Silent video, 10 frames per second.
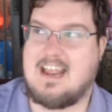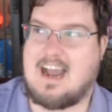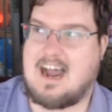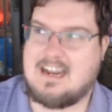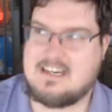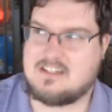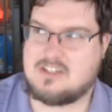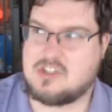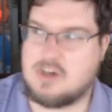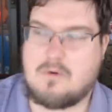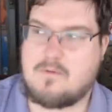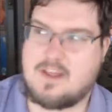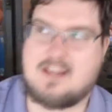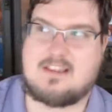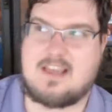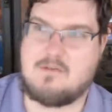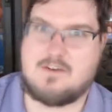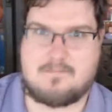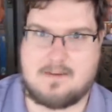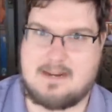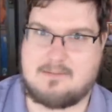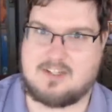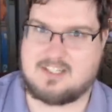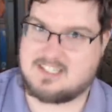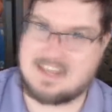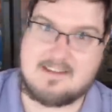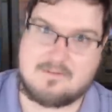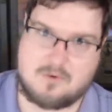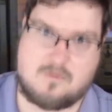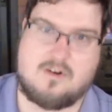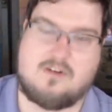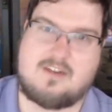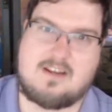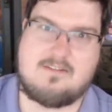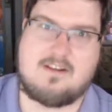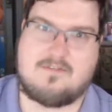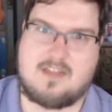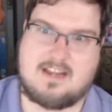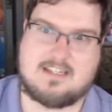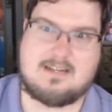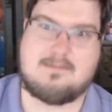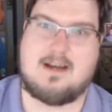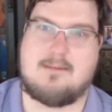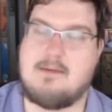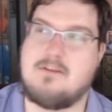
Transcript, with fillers: I don't think they would have been able to save the world, even if they teamed up.